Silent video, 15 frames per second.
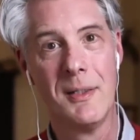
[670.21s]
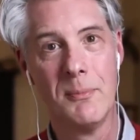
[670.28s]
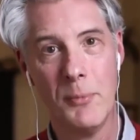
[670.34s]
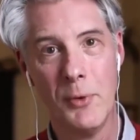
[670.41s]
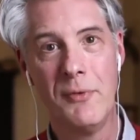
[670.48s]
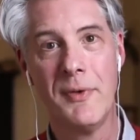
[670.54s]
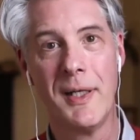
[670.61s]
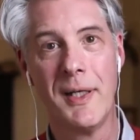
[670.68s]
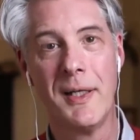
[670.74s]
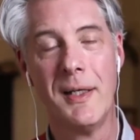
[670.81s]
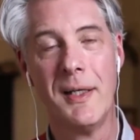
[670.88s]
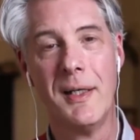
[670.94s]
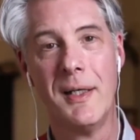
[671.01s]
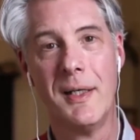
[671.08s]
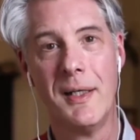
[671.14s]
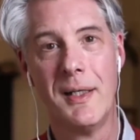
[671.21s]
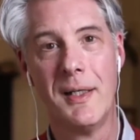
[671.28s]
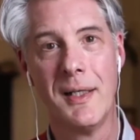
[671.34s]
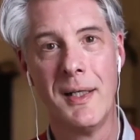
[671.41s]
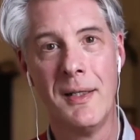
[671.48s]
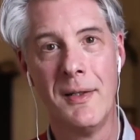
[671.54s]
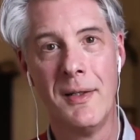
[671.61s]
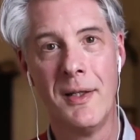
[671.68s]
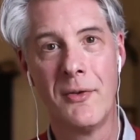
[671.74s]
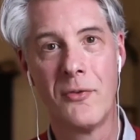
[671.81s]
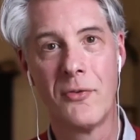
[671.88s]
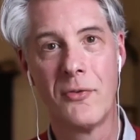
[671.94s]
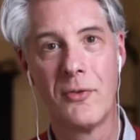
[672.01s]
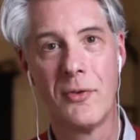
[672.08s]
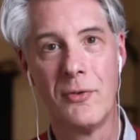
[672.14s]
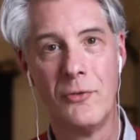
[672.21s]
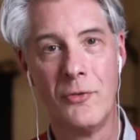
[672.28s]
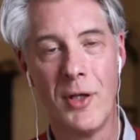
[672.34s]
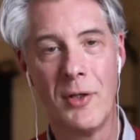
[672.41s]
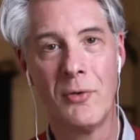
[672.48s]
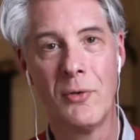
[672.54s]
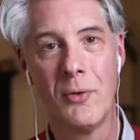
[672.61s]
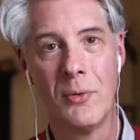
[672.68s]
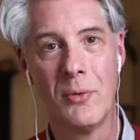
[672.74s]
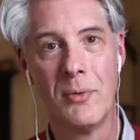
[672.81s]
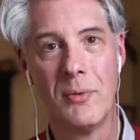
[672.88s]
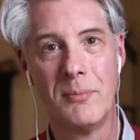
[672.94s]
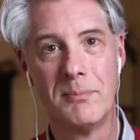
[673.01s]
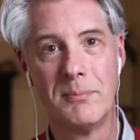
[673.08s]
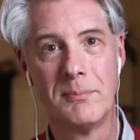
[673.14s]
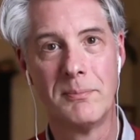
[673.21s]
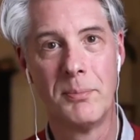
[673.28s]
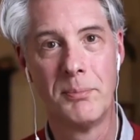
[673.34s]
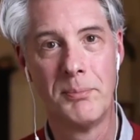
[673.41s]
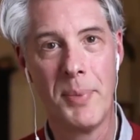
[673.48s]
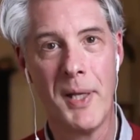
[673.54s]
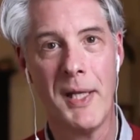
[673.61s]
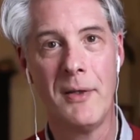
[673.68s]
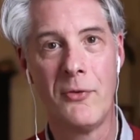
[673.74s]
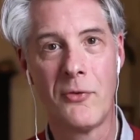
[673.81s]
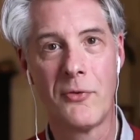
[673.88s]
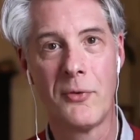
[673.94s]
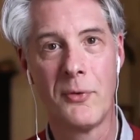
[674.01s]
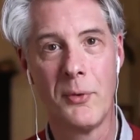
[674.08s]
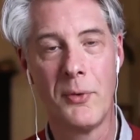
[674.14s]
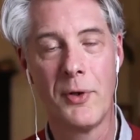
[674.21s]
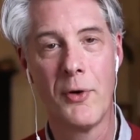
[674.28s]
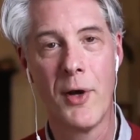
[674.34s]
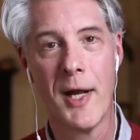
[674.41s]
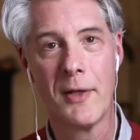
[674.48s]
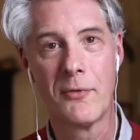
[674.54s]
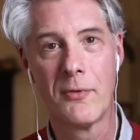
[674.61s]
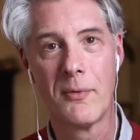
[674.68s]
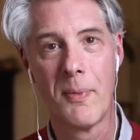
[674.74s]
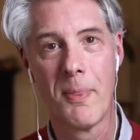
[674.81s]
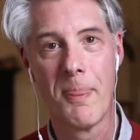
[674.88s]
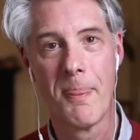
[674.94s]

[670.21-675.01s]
moving in this gentle pace through the grass.